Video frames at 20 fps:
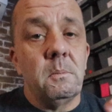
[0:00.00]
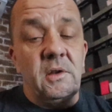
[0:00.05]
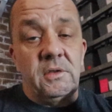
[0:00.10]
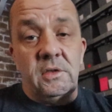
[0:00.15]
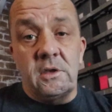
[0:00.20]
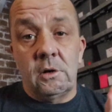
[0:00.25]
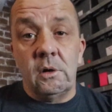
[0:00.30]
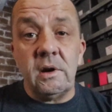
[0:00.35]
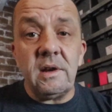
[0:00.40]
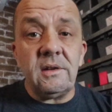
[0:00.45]

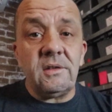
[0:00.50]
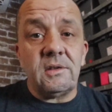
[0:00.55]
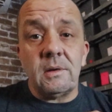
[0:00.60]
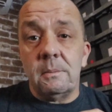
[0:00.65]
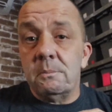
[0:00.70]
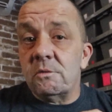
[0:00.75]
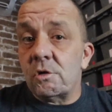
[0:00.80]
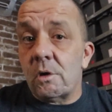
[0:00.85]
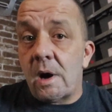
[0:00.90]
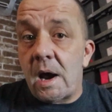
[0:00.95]
but there is
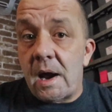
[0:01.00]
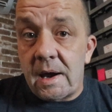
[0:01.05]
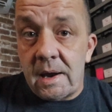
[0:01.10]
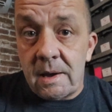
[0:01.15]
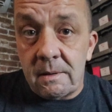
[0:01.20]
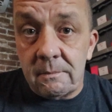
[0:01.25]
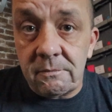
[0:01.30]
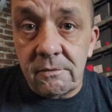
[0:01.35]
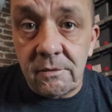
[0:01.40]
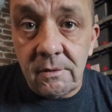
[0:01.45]
some
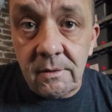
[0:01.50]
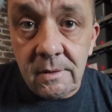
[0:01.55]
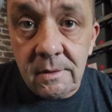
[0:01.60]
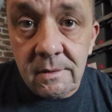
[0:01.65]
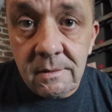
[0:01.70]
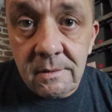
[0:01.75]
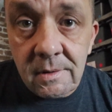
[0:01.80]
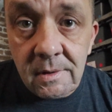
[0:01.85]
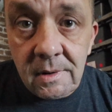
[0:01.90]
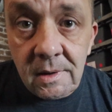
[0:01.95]
triumph
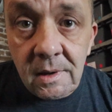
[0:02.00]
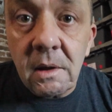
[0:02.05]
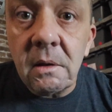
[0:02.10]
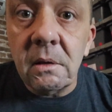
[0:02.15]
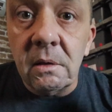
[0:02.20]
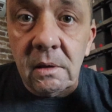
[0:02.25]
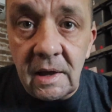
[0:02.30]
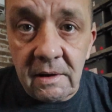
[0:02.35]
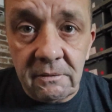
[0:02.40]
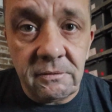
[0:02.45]

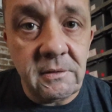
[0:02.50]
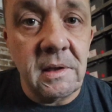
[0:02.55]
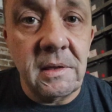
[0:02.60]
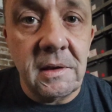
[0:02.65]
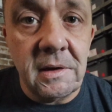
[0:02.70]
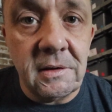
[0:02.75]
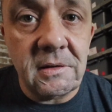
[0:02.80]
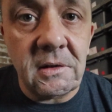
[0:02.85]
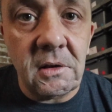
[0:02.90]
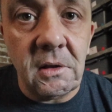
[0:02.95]
left in
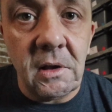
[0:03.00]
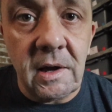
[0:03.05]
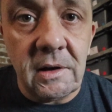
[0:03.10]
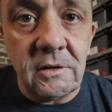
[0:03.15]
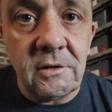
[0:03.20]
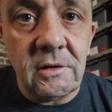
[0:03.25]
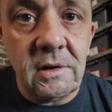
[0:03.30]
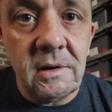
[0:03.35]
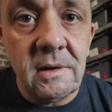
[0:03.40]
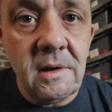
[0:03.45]
this
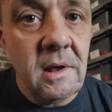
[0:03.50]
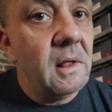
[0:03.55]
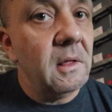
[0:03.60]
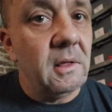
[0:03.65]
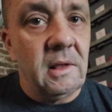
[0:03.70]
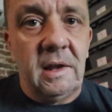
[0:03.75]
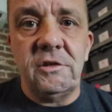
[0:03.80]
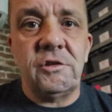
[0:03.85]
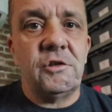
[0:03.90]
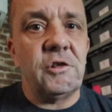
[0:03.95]
clutch.
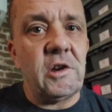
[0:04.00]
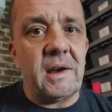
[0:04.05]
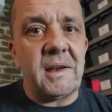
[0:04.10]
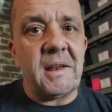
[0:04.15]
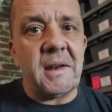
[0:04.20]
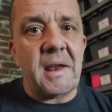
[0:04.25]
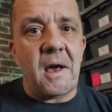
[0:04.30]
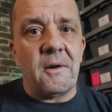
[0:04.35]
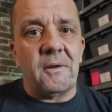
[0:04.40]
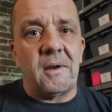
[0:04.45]
Let's check
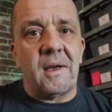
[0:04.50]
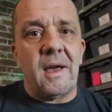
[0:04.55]
it out,